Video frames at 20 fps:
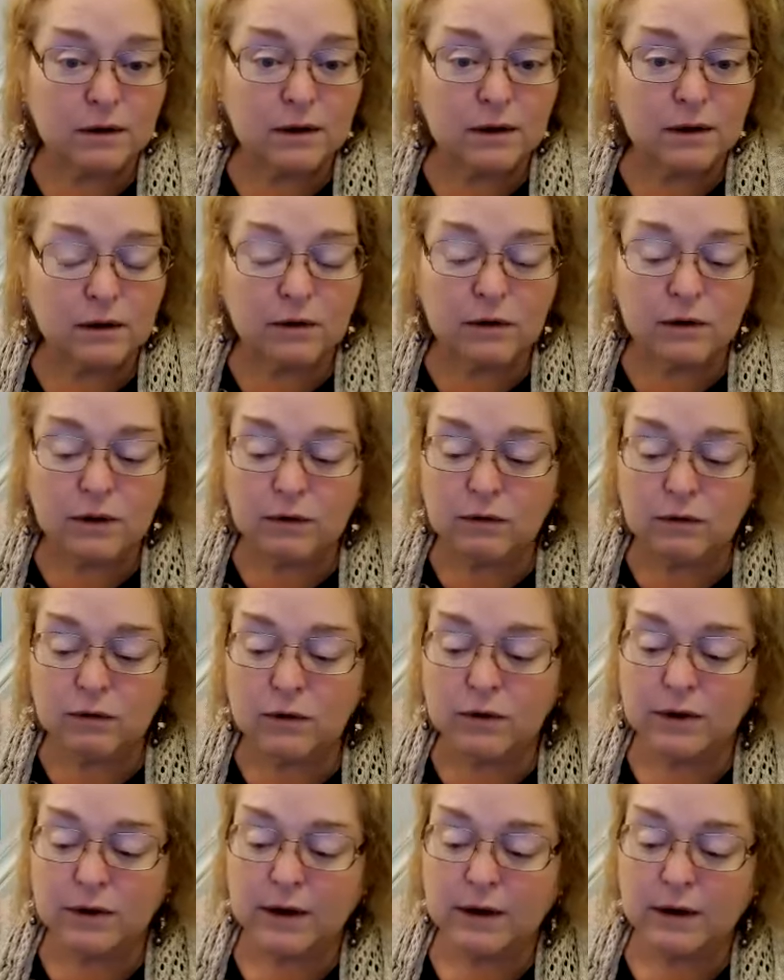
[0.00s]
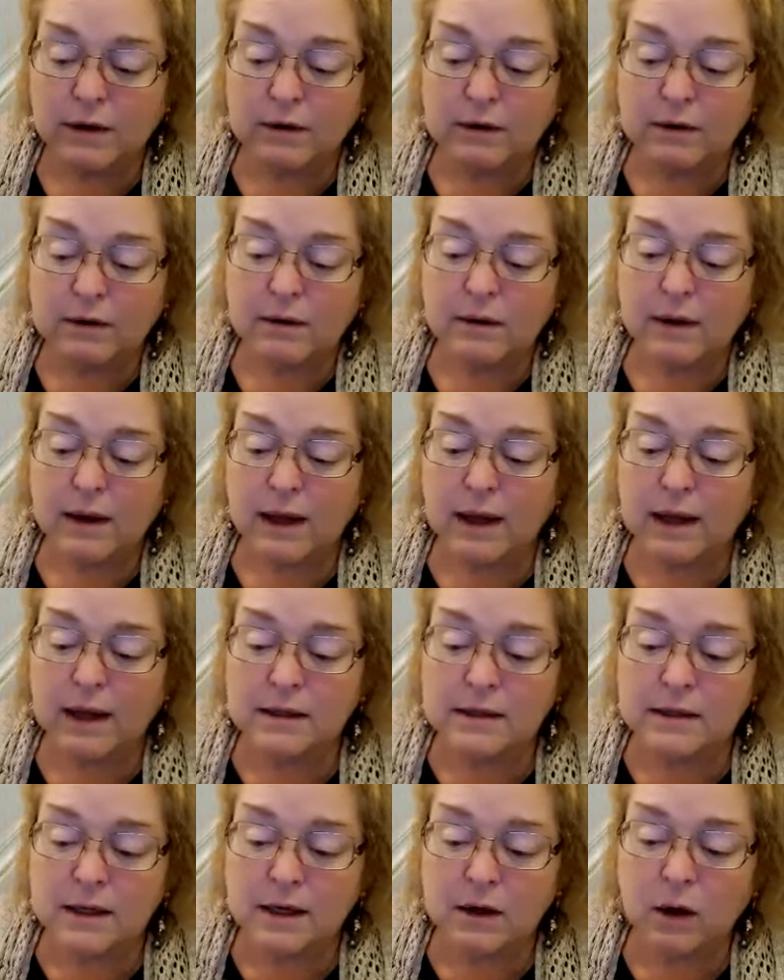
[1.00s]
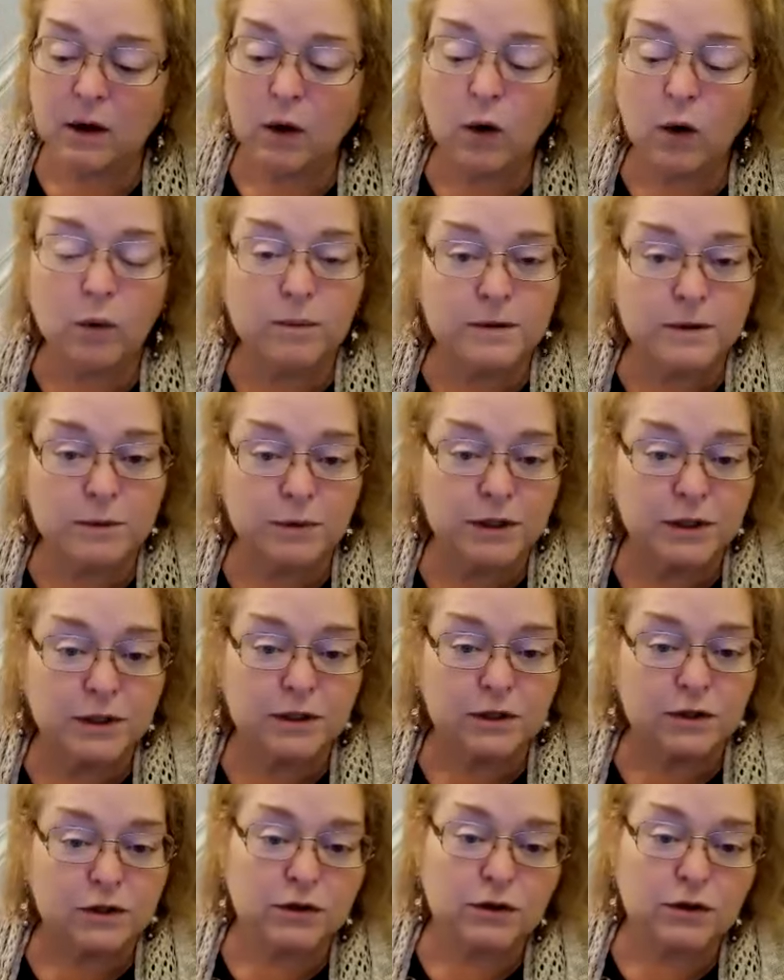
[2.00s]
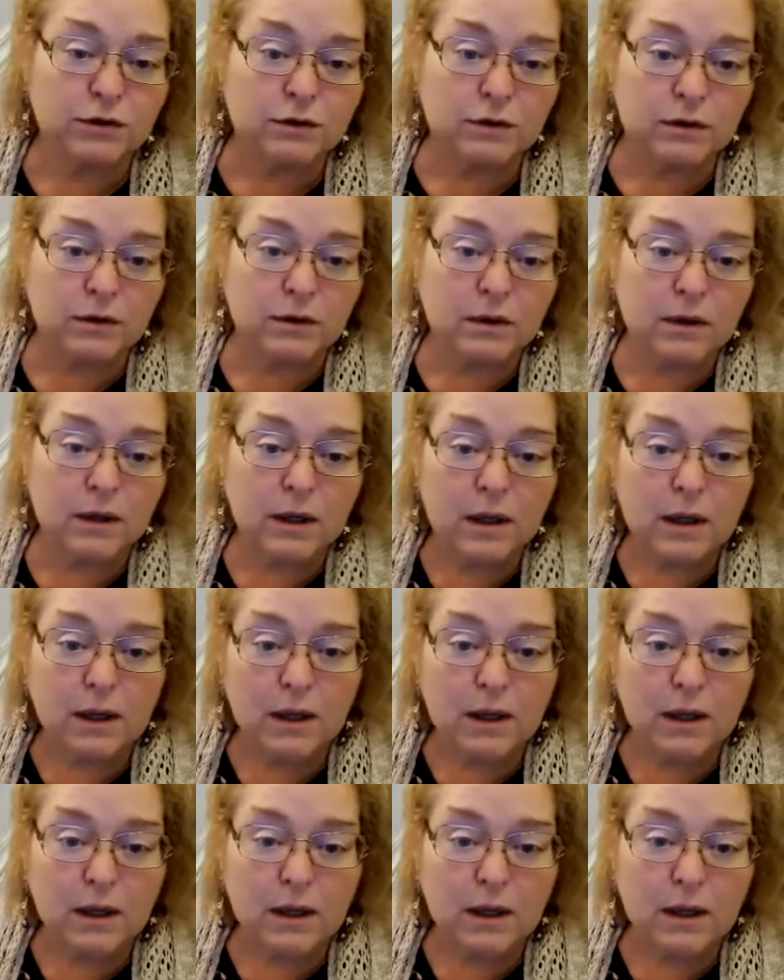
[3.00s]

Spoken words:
They're all there. And hope springs eternal,